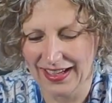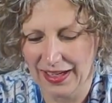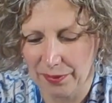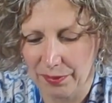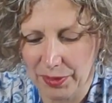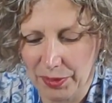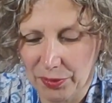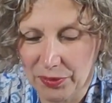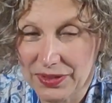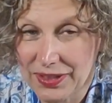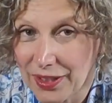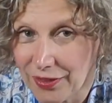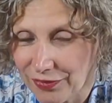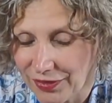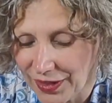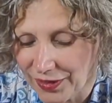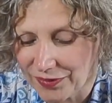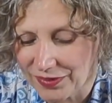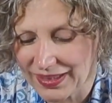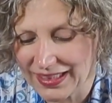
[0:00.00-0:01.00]
We also
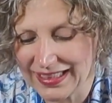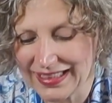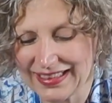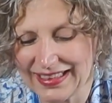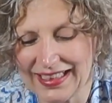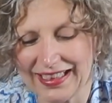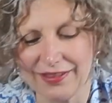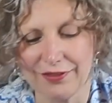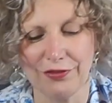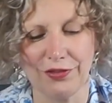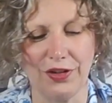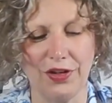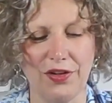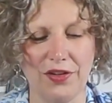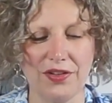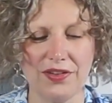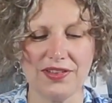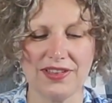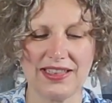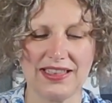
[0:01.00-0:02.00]
found these in
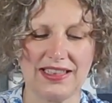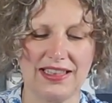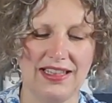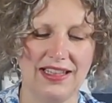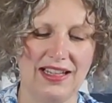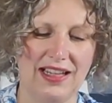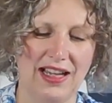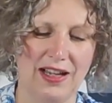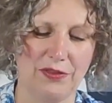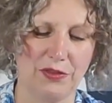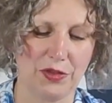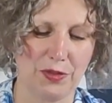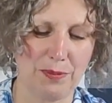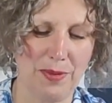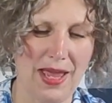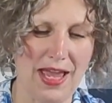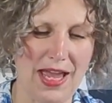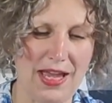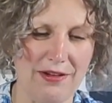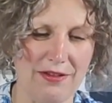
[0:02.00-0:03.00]
France. I've got a
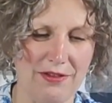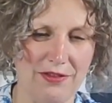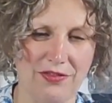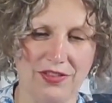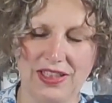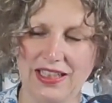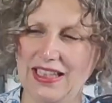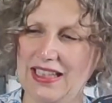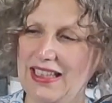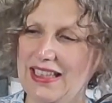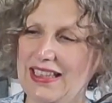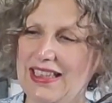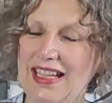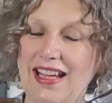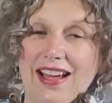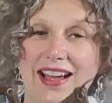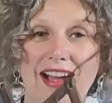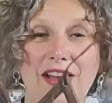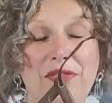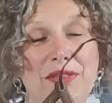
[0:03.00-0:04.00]
pair of these,
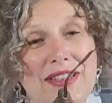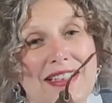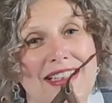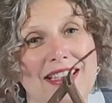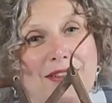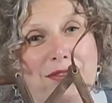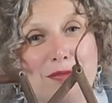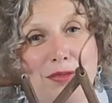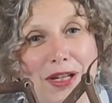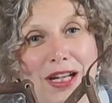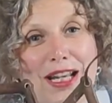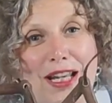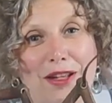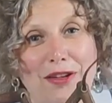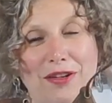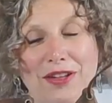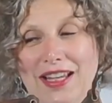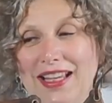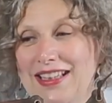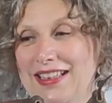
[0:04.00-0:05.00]
and this is a really
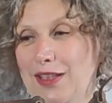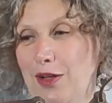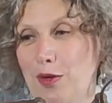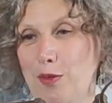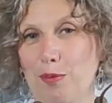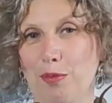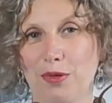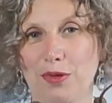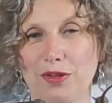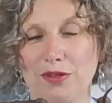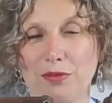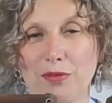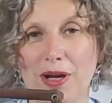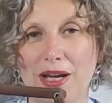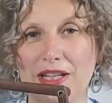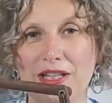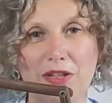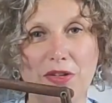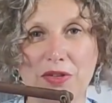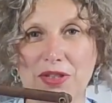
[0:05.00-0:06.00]
good example of
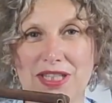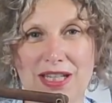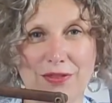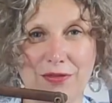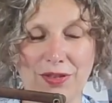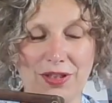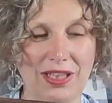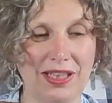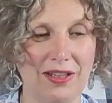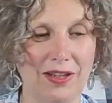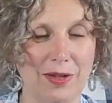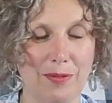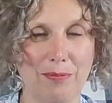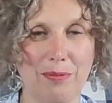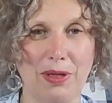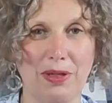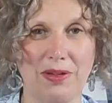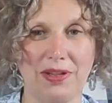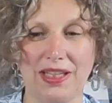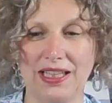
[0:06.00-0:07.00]
where not everything I
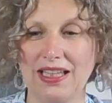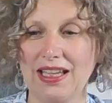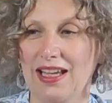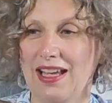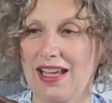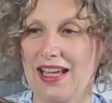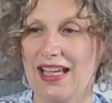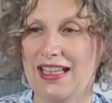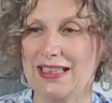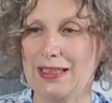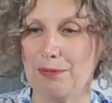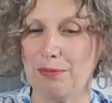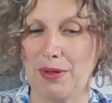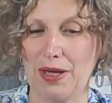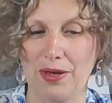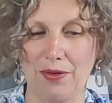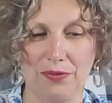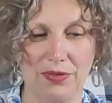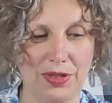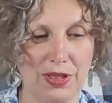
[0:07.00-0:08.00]
buy is
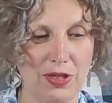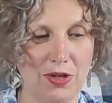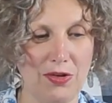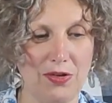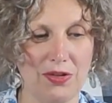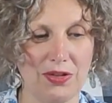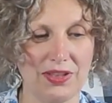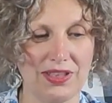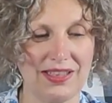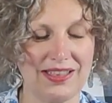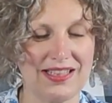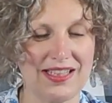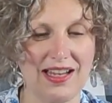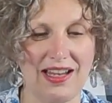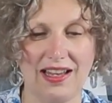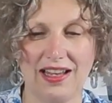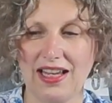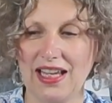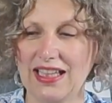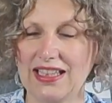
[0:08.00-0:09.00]
about the cost.
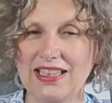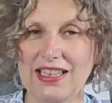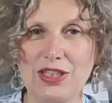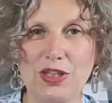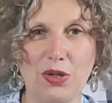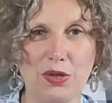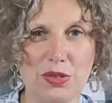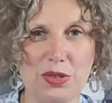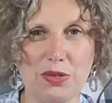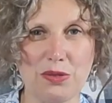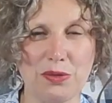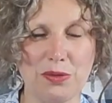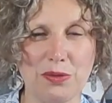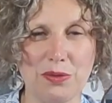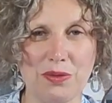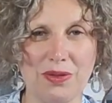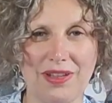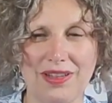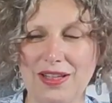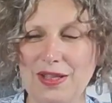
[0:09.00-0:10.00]
It's not
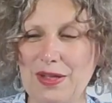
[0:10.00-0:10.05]
all